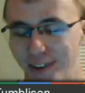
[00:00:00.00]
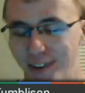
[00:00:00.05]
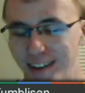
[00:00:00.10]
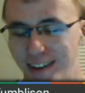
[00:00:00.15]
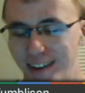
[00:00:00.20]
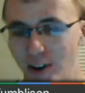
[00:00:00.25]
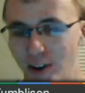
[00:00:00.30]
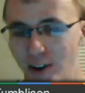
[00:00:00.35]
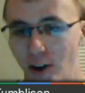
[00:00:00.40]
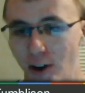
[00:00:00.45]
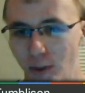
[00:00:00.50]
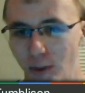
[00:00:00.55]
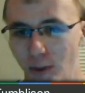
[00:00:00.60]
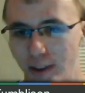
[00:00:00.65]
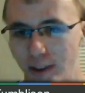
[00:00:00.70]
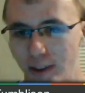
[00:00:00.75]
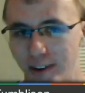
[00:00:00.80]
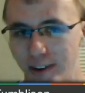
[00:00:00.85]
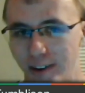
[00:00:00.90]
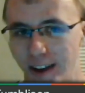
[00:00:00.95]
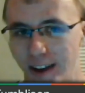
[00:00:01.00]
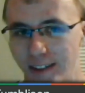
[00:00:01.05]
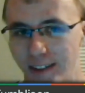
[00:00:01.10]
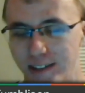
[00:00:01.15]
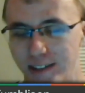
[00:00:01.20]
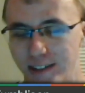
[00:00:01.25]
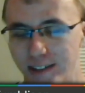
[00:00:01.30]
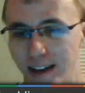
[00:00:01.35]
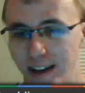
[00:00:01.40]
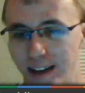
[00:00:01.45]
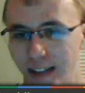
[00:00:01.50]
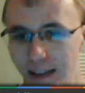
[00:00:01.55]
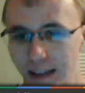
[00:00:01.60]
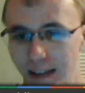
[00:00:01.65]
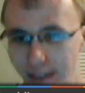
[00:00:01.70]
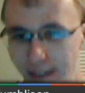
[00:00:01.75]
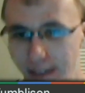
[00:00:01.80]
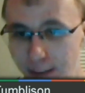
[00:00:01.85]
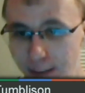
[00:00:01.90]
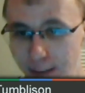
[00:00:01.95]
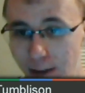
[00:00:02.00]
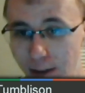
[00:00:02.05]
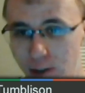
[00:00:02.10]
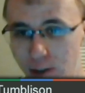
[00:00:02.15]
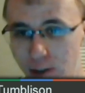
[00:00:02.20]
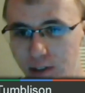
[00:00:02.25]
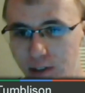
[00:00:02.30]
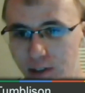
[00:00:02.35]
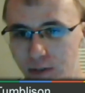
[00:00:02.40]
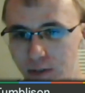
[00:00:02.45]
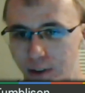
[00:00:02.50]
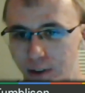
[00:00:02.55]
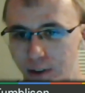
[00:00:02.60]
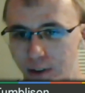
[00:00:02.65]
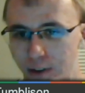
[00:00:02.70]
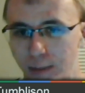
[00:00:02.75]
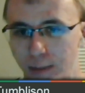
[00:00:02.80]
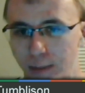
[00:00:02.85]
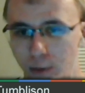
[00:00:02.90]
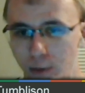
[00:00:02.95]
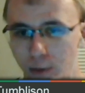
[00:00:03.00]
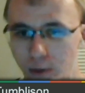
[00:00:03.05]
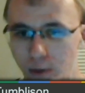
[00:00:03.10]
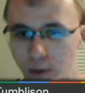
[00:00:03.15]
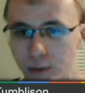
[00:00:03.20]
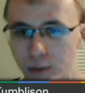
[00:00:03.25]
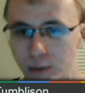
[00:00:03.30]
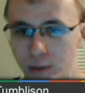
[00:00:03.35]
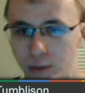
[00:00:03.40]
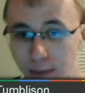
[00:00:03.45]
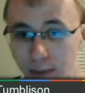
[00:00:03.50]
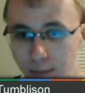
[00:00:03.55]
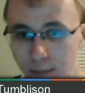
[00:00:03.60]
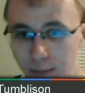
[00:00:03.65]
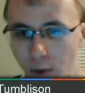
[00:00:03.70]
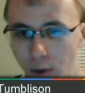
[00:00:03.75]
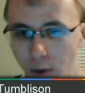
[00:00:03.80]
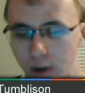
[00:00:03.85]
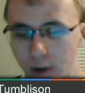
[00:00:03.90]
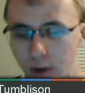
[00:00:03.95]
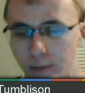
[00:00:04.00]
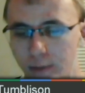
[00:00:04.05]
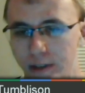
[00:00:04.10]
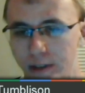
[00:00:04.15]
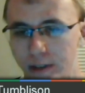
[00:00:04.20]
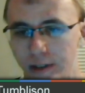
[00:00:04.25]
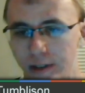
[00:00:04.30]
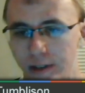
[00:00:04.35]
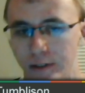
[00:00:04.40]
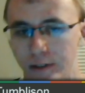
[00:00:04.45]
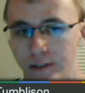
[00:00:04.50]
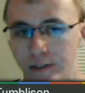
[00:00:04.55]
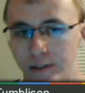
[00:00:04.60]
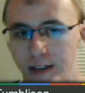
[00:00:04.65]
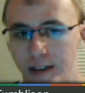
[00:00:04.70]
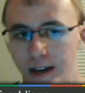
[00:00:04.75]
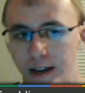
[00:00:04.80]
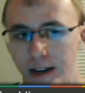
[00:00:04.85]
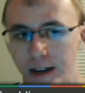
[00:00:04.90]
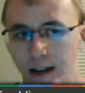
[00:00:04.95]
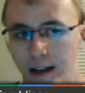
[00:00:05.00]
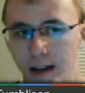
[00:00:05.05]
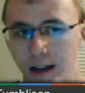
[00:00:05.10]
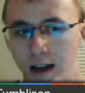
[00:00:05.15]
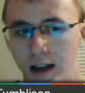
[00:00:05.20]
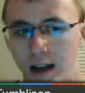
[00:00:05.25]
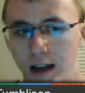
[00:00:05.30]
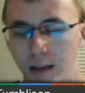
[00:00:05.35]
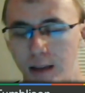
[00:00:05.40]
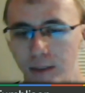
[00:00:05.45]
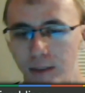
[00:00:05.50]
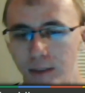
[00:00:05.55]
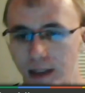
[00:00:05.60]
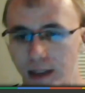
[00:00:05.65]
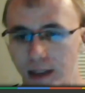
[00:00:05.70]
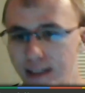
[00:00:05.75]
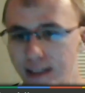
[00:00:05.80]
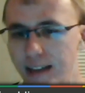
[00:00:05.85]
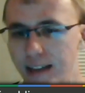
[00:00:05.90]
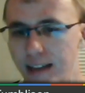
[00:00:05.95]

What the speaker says: all the way there yet. There's not a lot of animations, for example, which was a big part of material design. But it's got the